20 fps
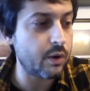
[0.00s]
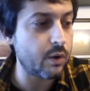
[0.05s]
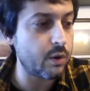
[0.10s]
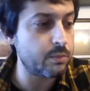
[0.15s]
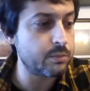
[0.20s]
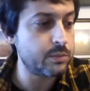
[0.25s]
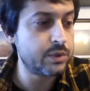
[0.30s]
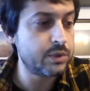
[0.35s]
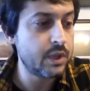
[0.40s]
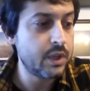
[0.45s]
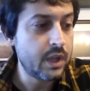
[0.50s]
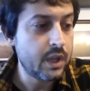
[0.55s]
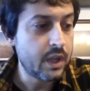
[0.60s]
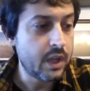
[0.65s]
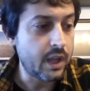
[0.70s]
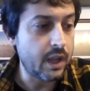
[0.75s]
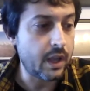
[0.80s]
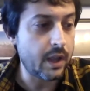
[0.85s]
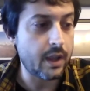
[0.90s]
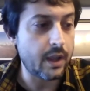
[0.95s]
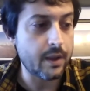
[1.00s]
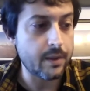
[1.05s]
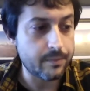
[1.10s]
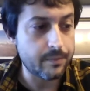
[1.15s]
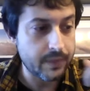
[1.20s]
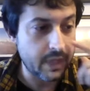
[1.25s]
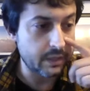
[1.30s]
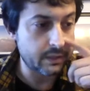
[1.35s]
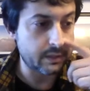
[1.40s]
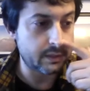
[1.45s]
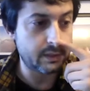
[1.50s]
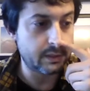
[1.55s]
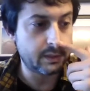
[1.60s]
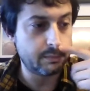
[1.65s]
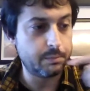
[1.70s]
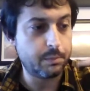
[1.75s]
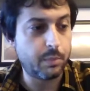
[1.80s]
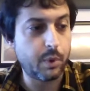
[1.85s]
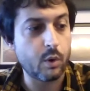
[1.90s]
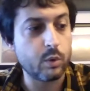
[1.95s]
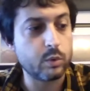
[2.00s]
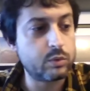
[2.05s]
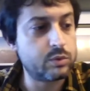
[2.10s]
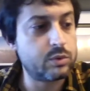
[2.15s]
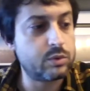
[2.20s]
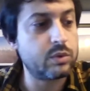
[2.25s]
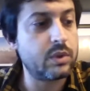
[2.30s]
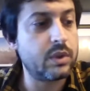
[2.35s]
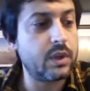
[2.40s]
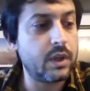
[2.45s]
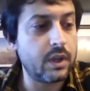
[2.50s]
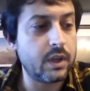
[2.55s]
homes that brought